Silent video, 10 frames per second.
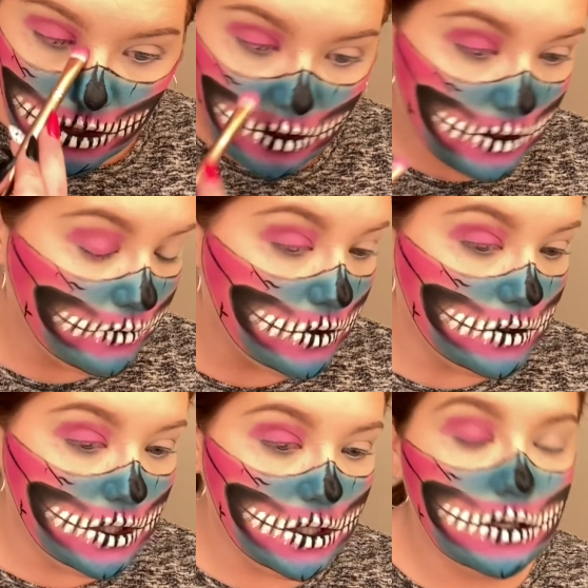And if you
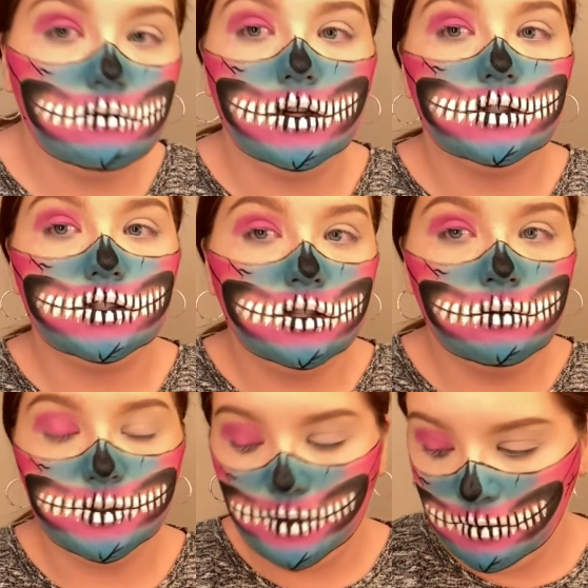need, if there's too
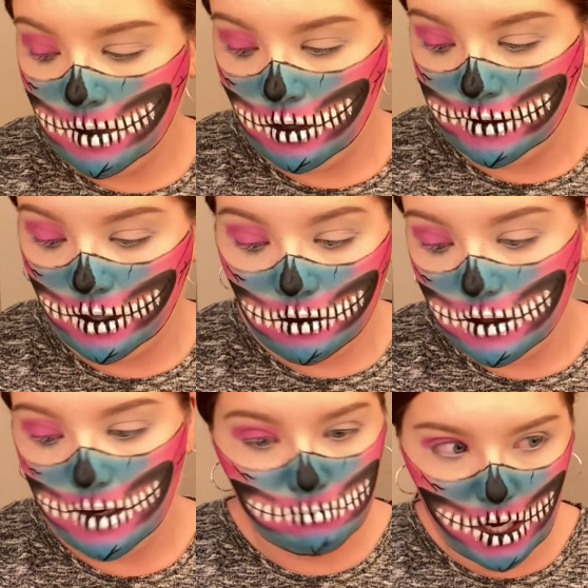much pigment on there,
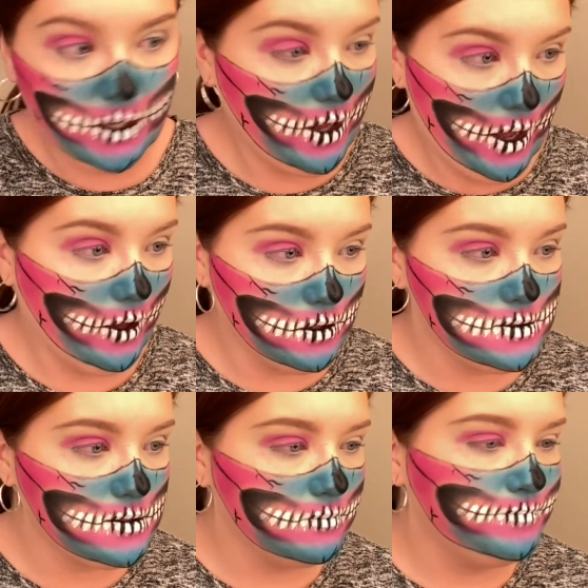like mine has,